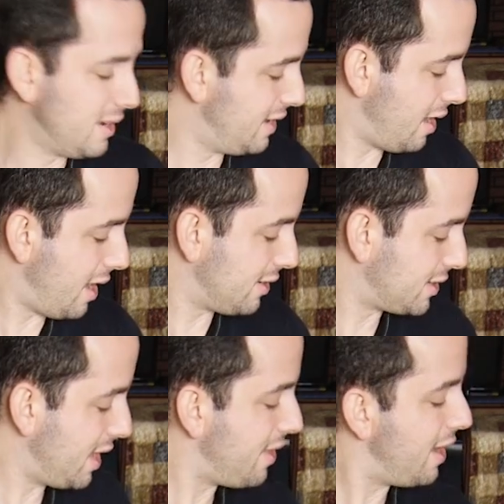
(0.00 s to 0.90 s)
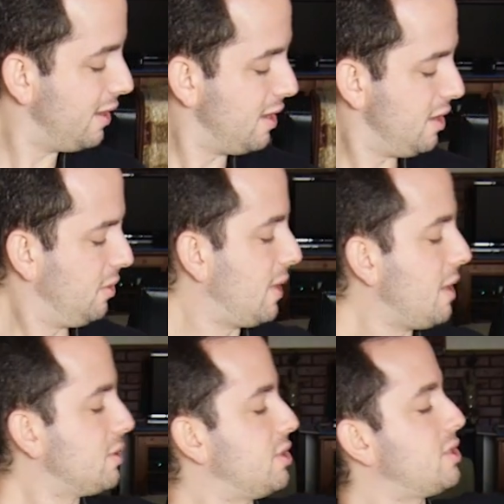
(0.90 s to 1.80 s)
Now, I'll say that when
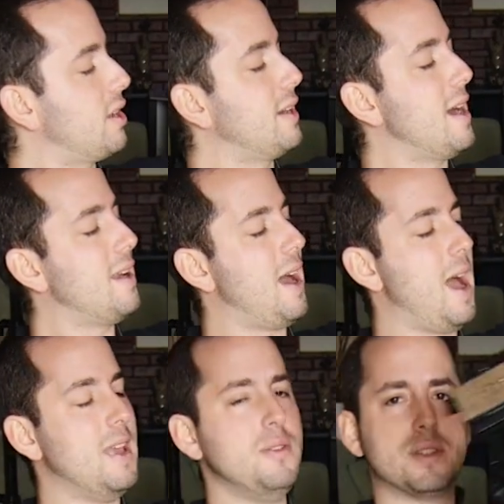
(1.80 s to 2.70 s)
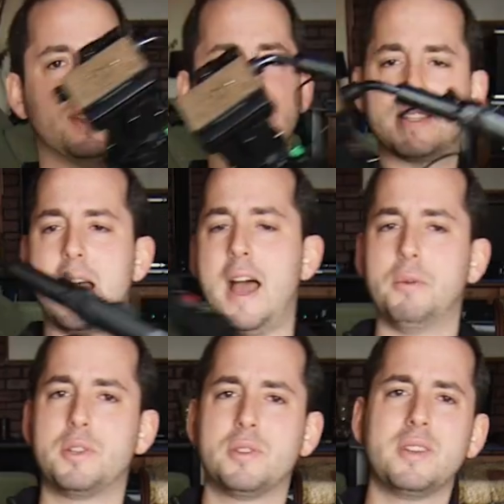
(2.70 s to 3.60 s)
I was just starting out, I used this guy,
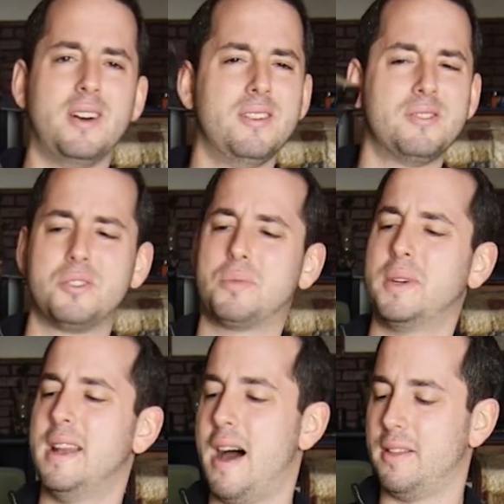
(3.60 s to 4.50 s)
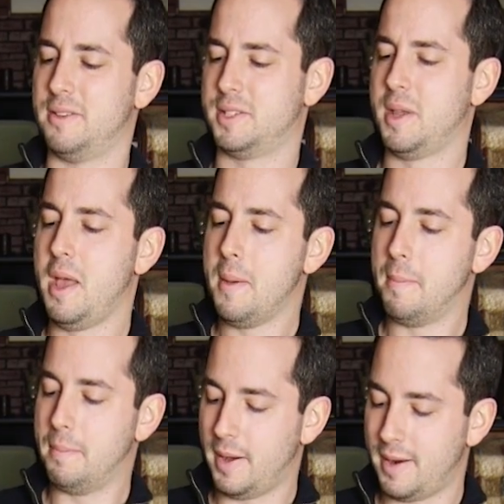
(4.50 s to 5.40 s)
which is only $120,
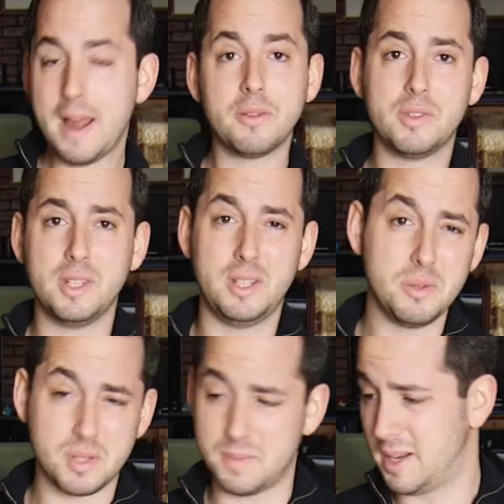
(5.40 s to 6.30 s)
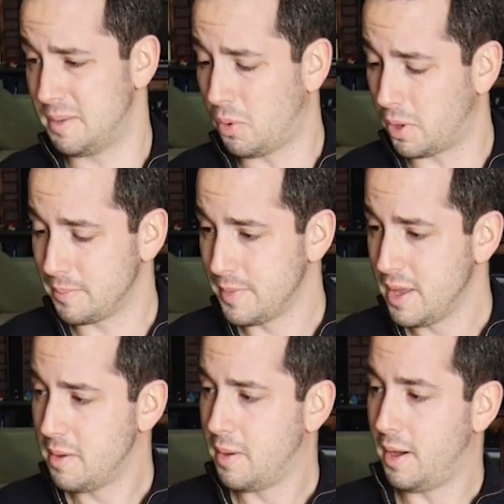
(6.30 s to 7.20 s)
but I don't really use him anymore.
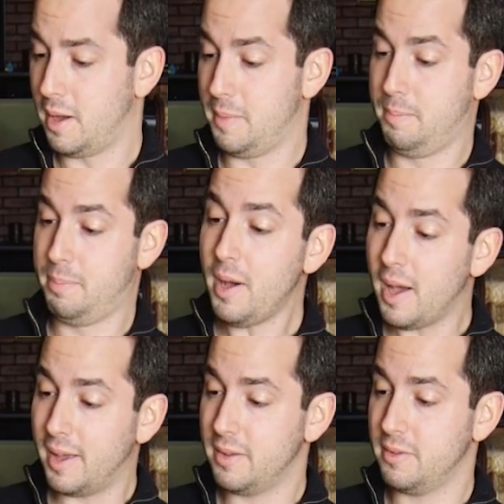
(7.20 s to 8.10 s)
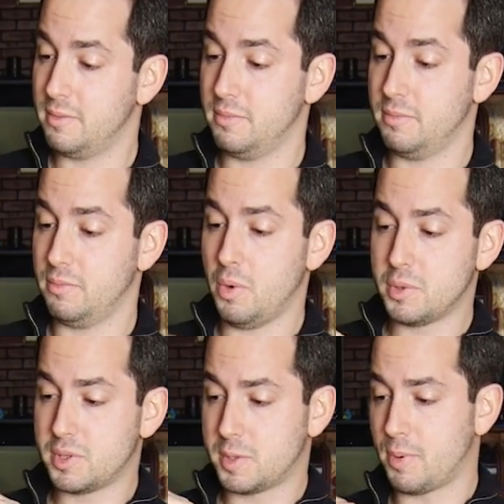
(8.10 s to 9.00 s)
But what
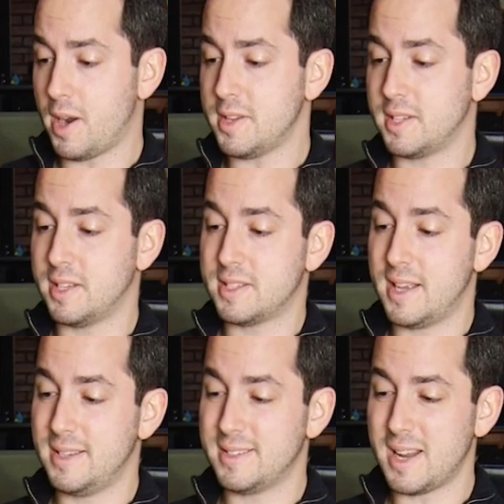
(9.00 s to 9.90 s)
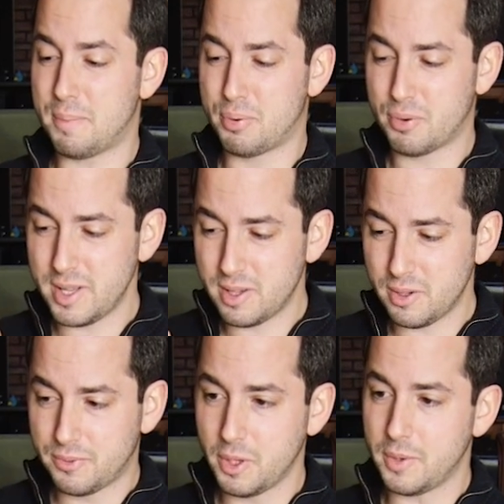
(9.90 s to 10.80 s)
was surprising is that he's got a pretty
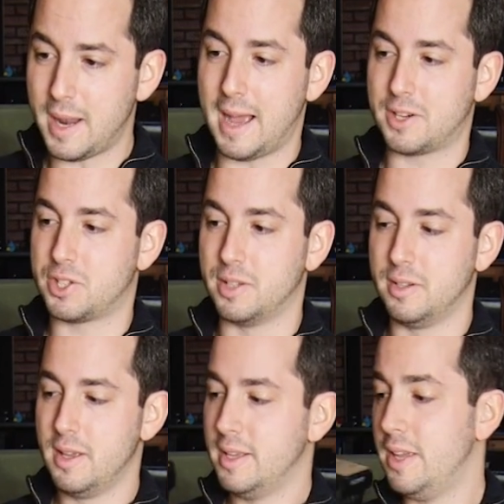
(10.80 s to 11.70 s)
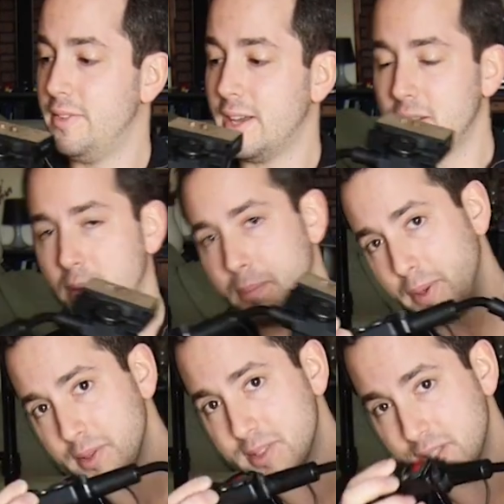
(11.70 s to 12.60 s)
good fluid action. He even got a little
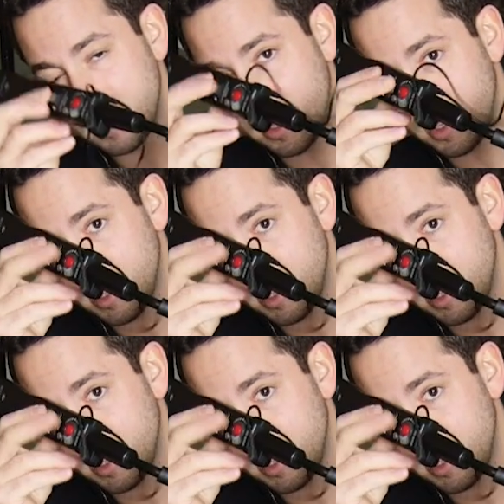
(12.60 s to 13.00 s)
built-in